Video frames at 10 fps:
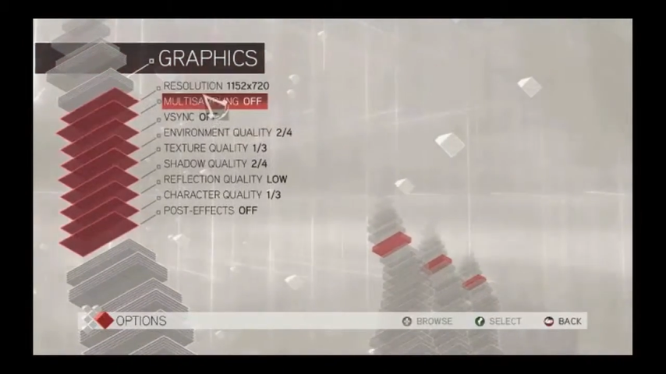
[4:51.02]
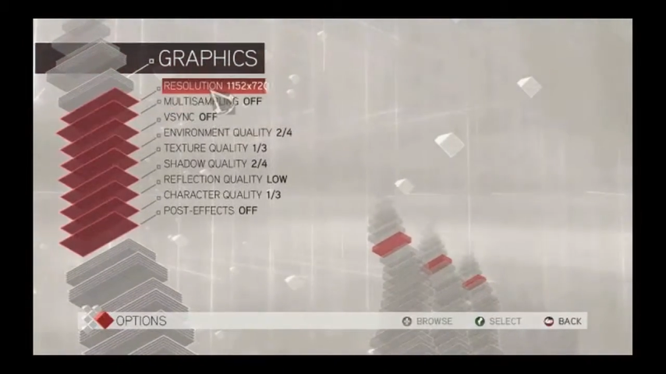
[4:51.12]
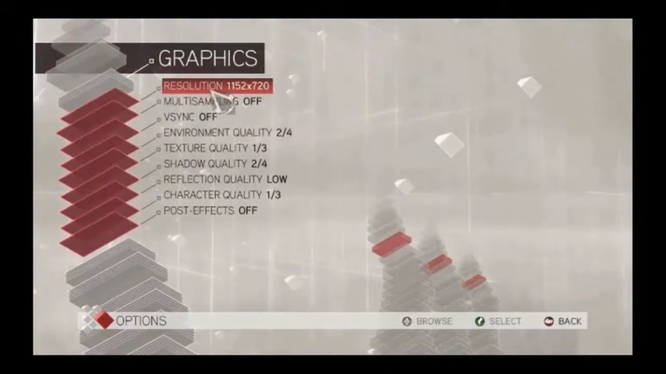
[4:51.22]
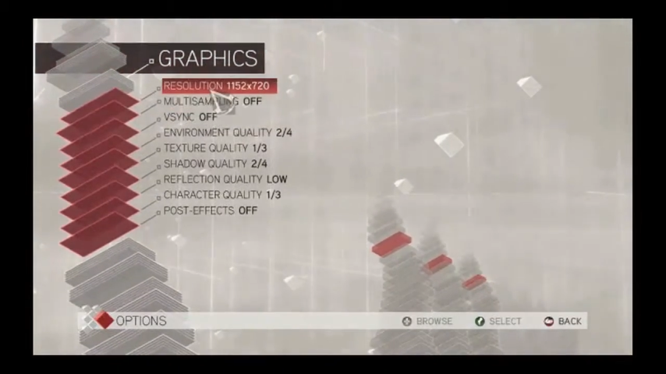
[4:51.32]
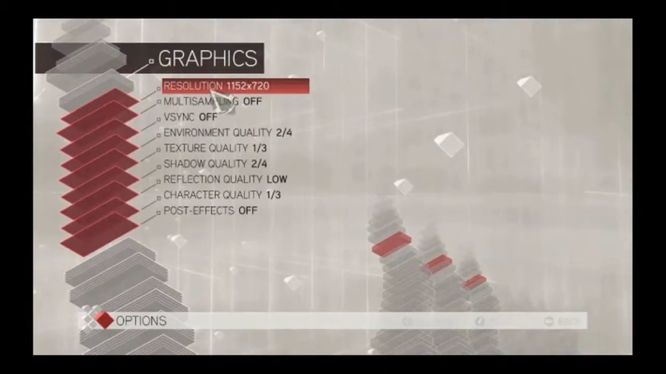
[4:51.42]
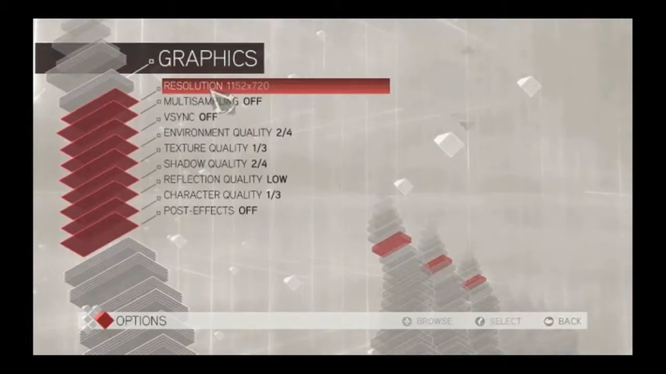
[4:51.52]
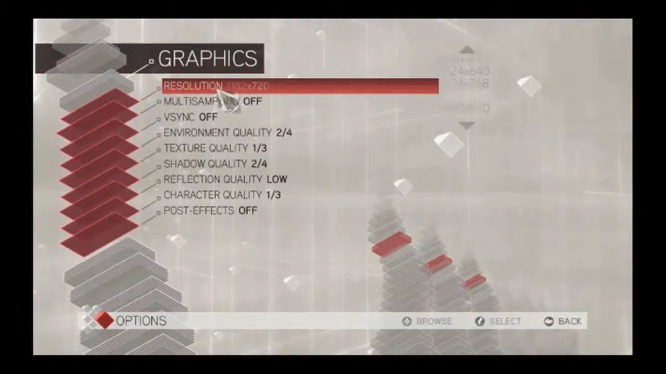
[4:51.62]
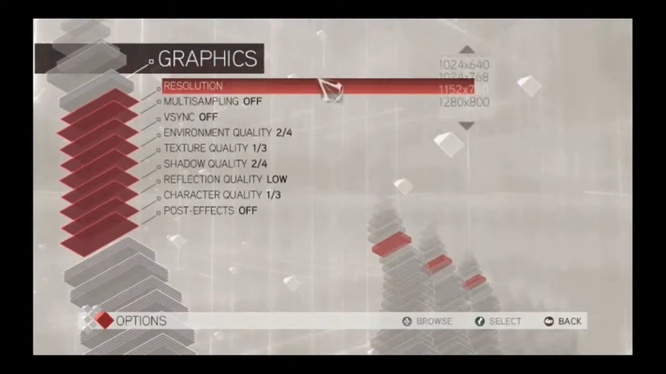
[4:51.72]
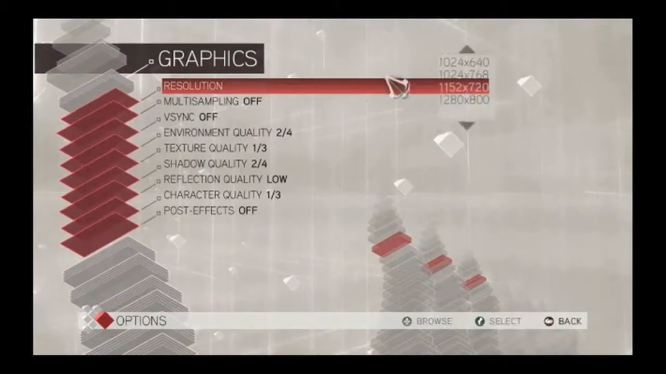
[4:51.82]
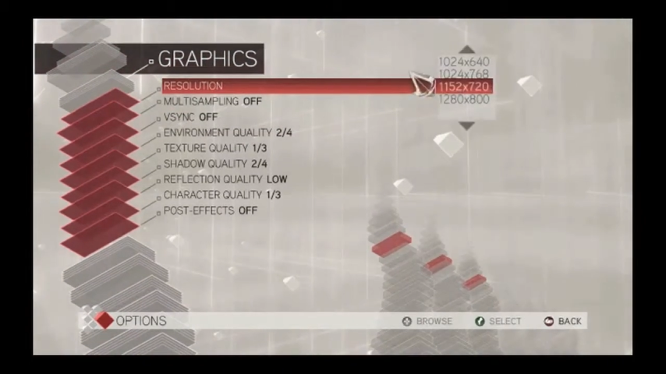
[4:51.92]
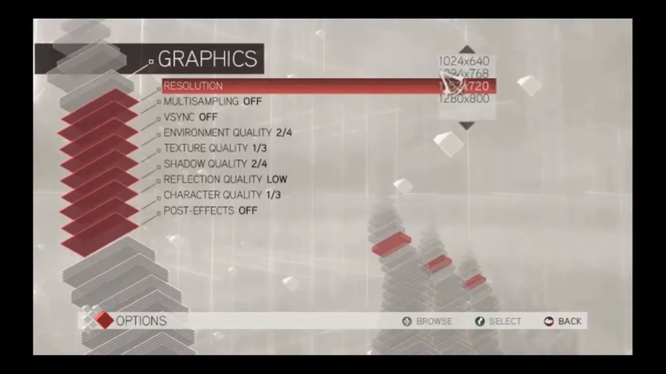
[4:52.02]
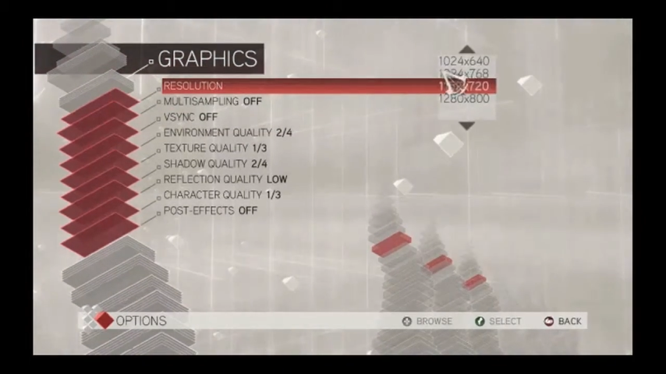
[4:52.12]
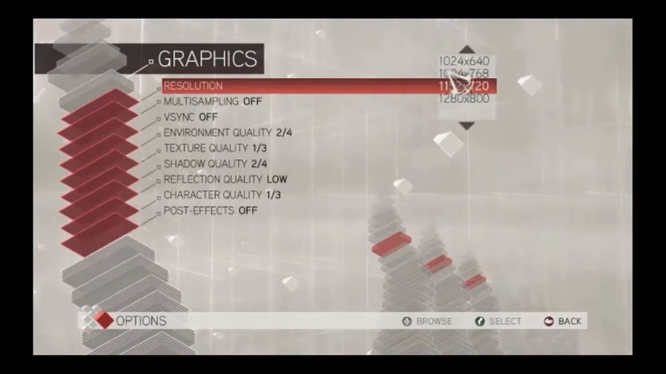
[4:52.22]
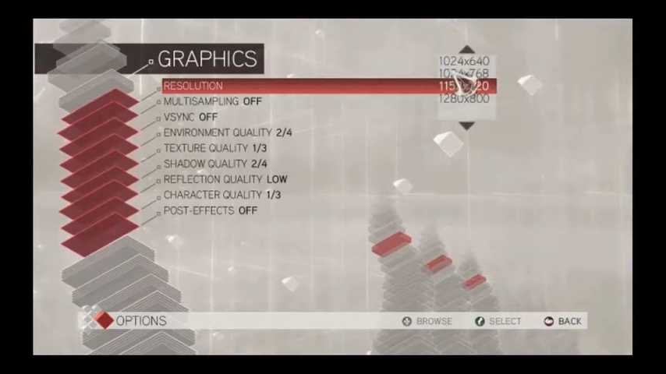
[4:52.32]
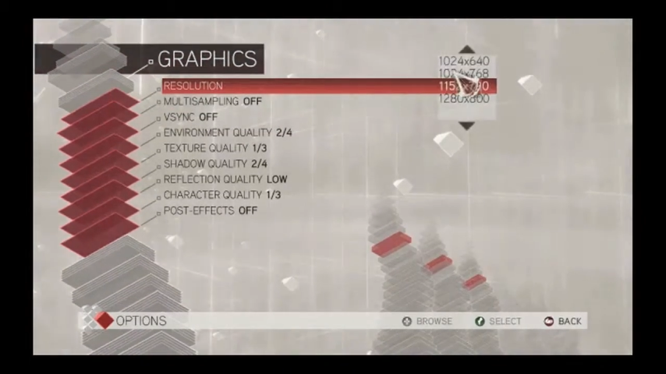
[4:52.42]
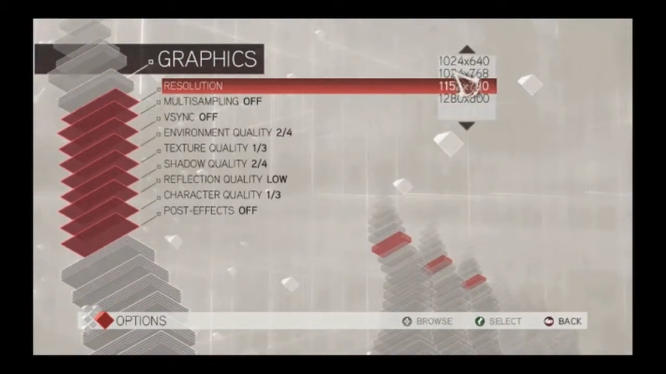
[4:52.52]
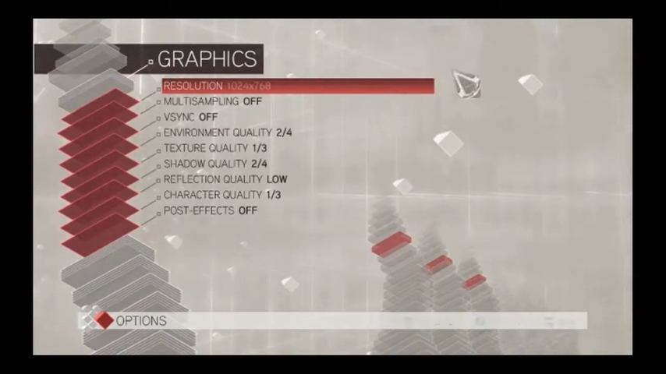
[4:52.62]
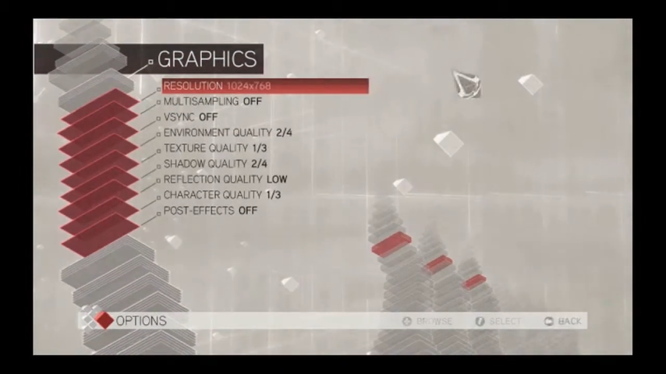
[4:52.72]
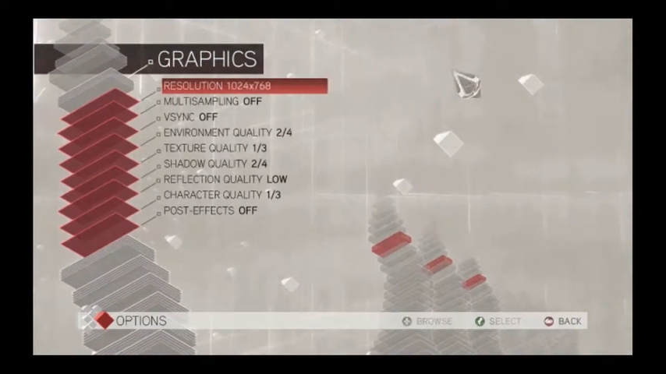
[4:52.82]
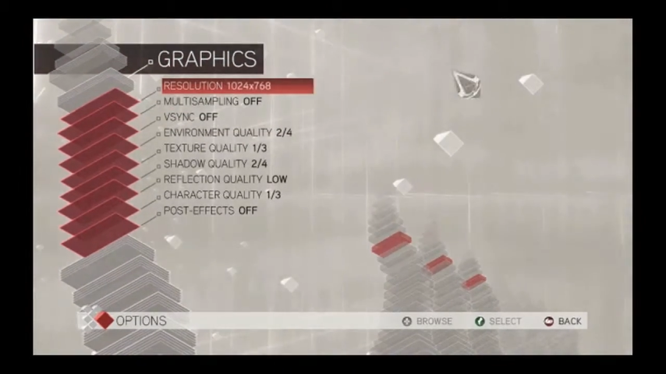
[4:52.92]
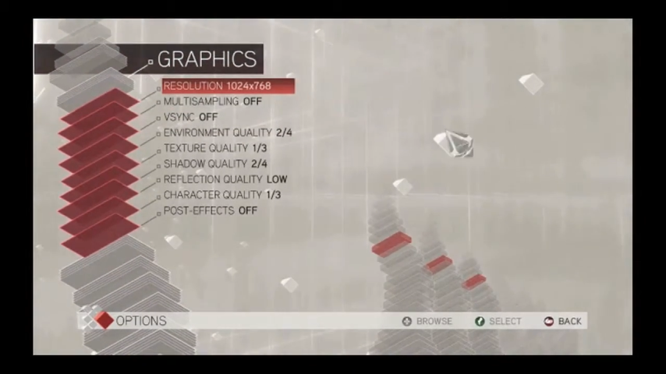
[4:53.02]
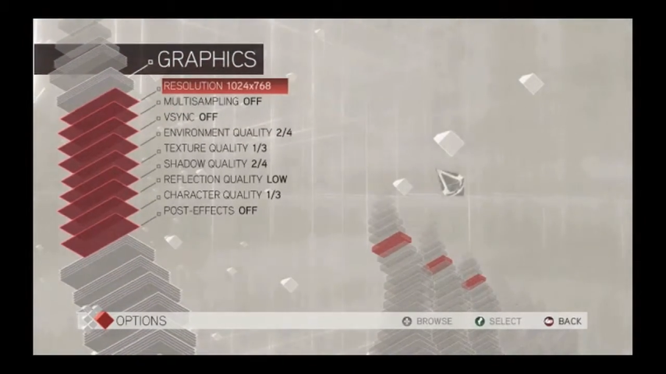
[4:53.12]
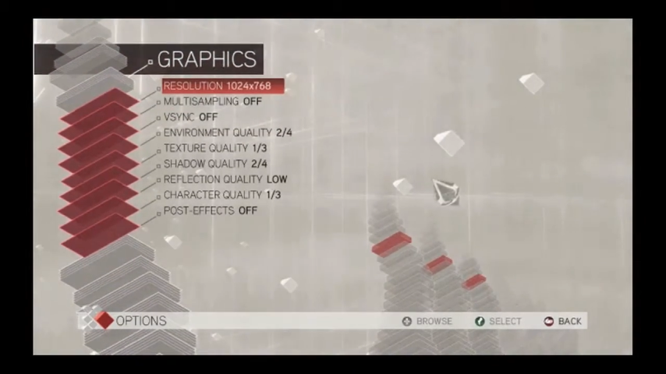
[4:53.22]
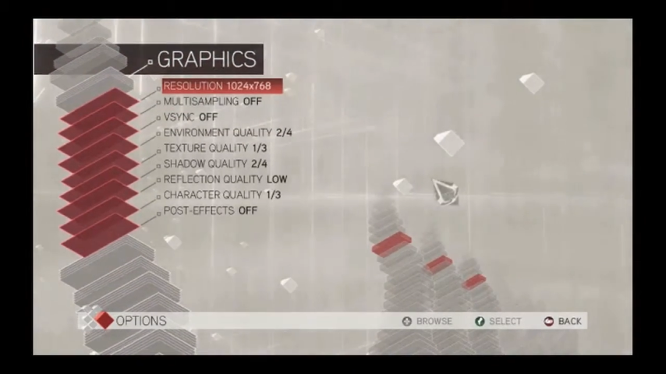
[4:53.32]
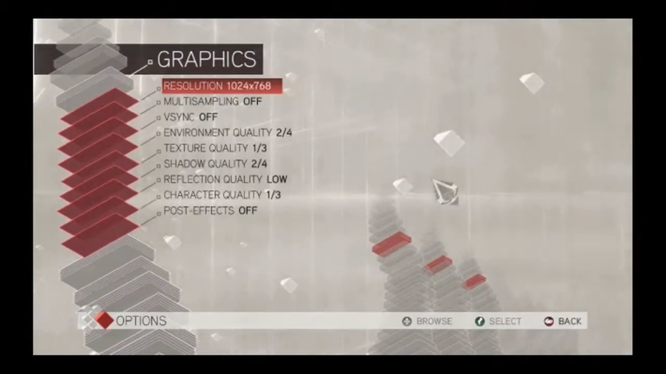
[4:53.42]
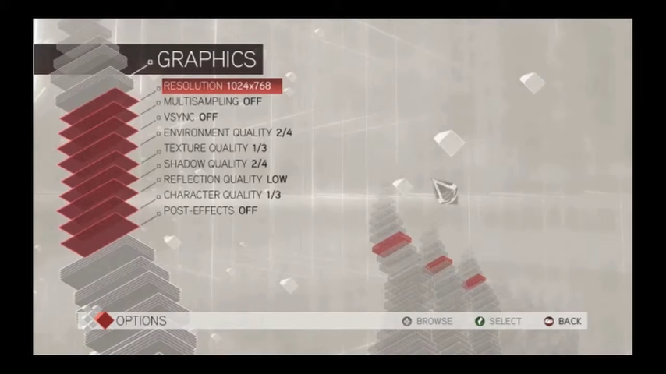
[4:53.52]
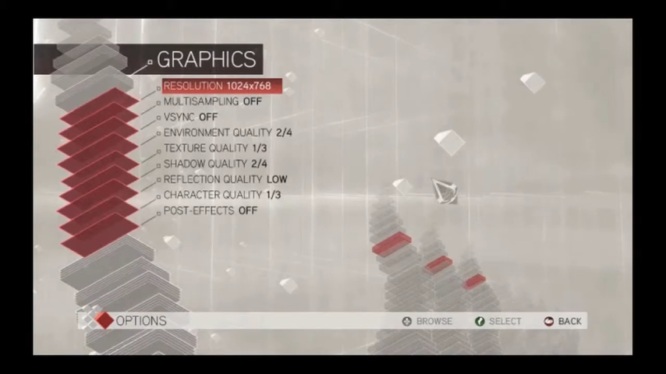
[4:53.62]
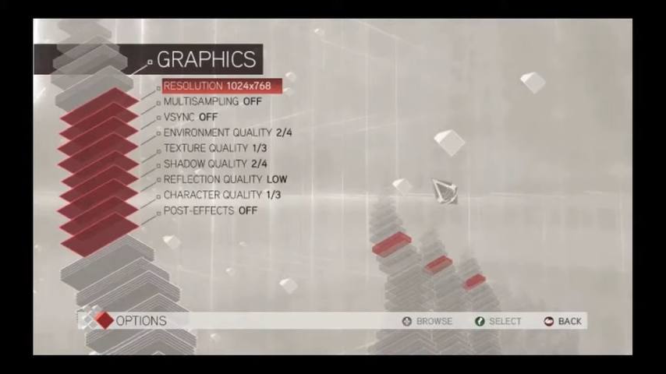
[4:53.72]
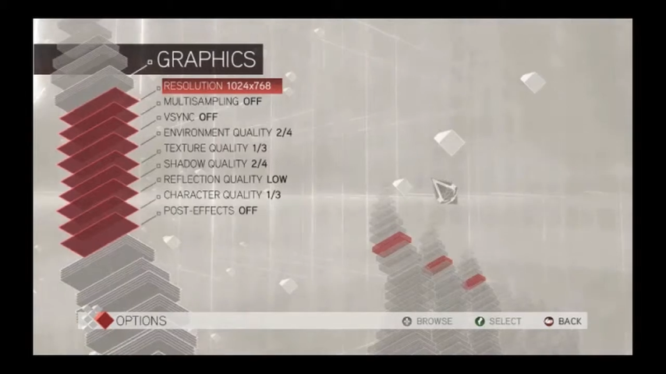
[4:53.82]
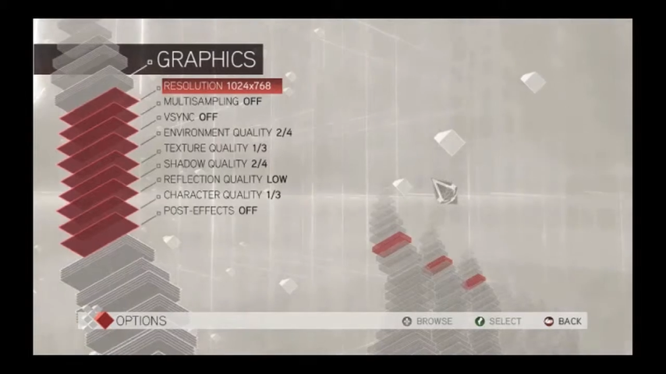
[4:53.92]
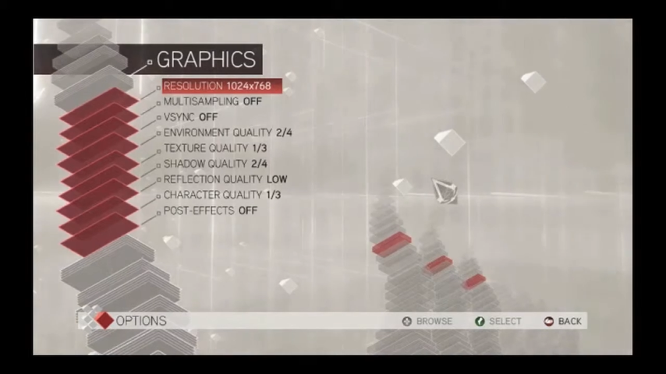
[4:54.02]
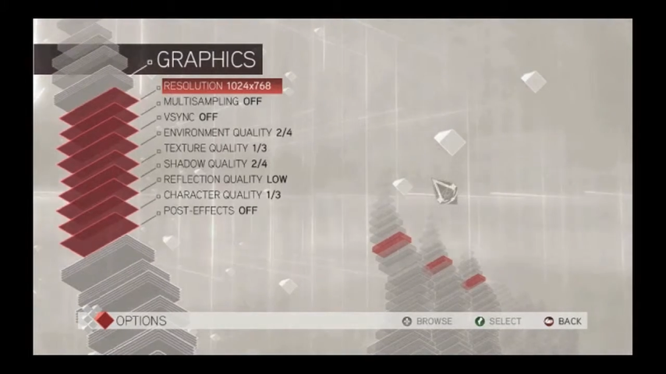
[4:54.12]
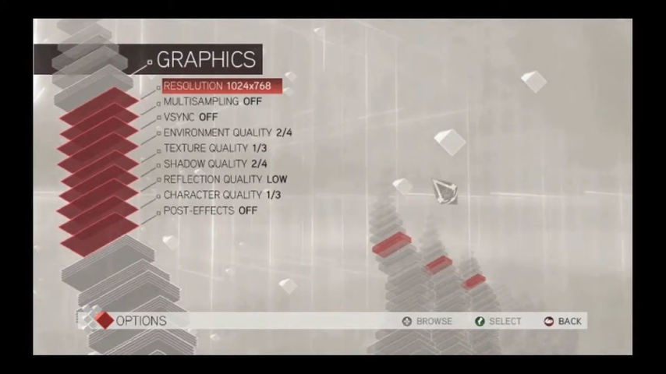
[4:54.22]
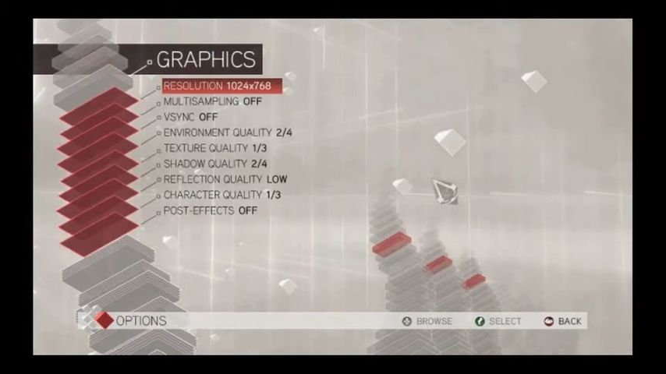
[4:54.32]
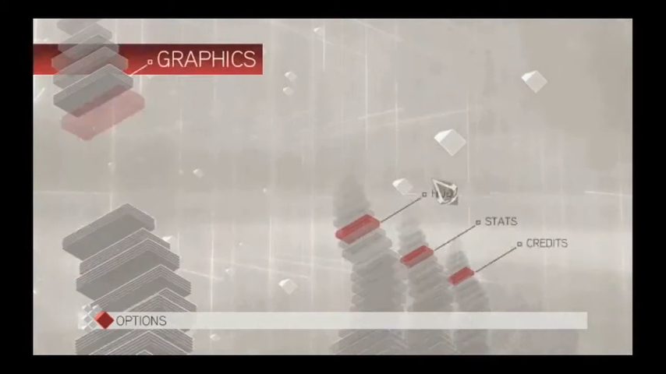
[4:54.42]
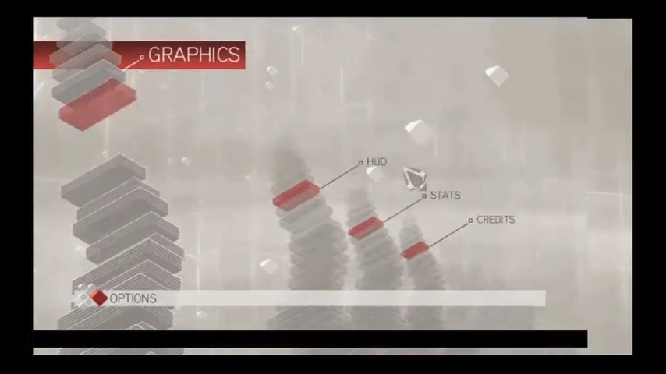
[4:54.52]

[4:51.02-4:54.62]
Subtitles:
(no speaker visible)